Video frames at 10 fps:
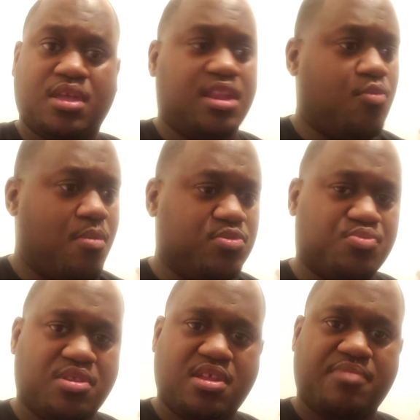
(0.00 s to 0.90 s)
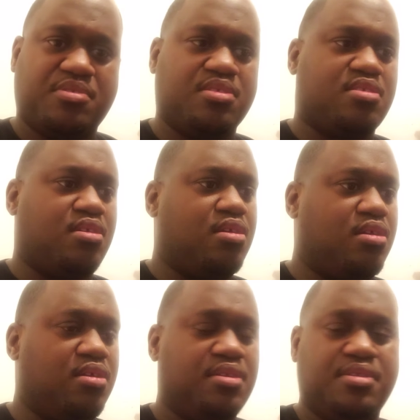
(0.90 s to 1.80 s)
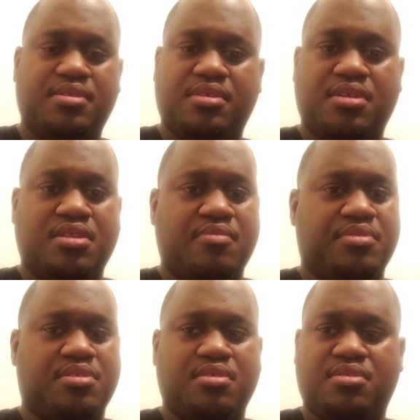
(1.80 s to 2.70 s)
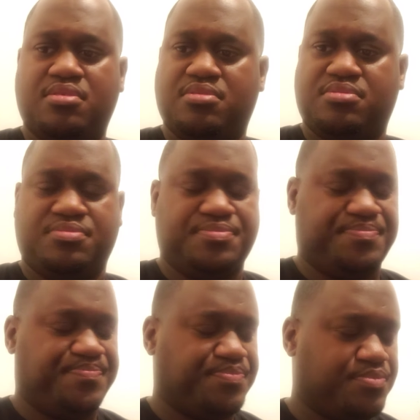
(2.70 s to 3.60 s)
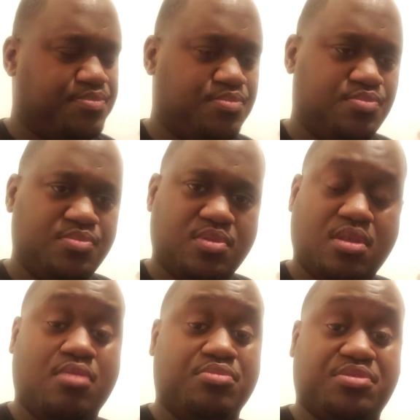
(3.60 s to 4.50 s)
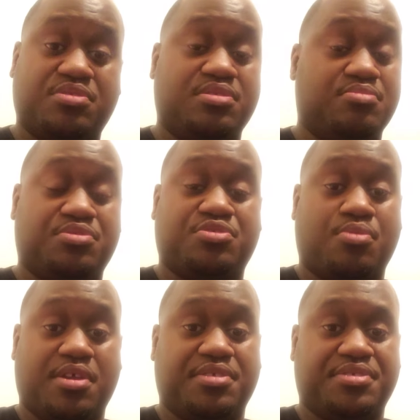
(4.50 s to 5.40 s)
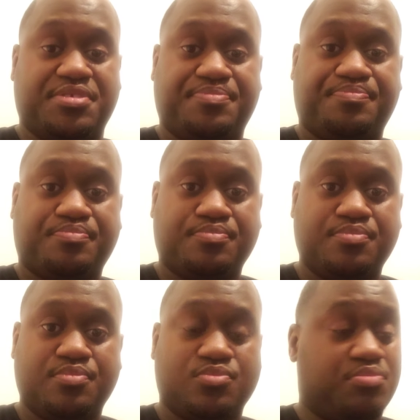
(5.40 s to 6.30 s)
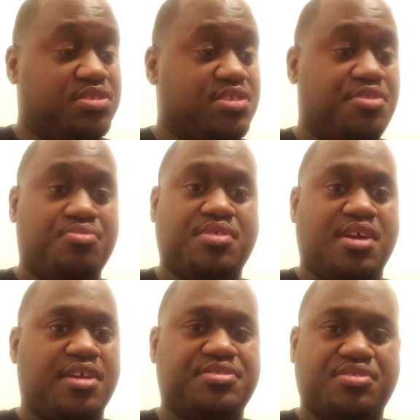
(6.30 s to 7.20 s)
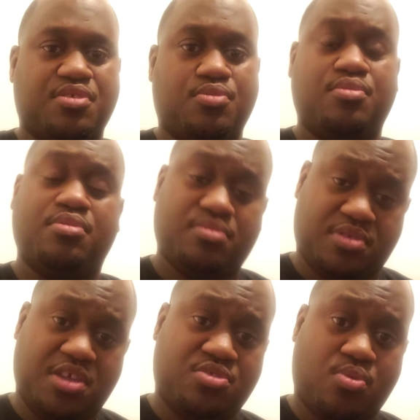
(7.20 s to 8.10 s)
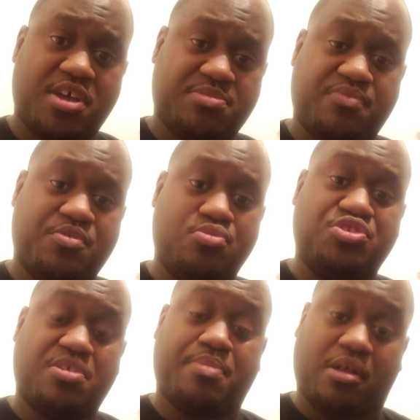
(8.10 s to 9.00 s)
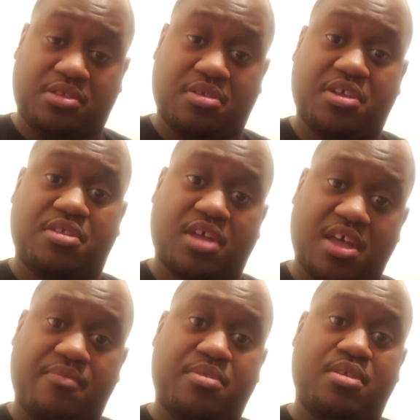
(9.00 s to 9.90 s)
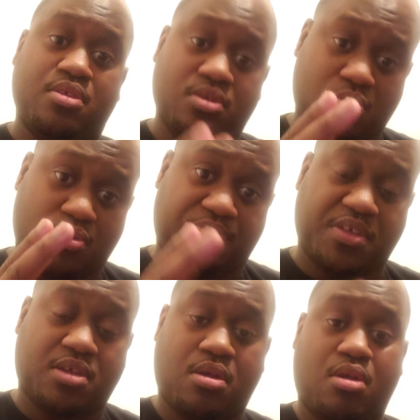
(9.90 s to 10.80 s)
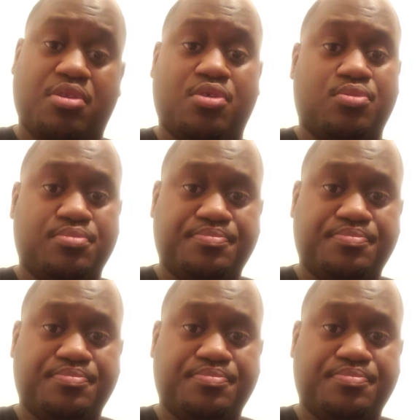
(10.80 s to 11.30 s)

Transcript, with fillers: and that woman was running after the car and everything. It, was it was crazy. I'm just letting you guys know. Think twice before you jump out there and get a heavy or thick hard no.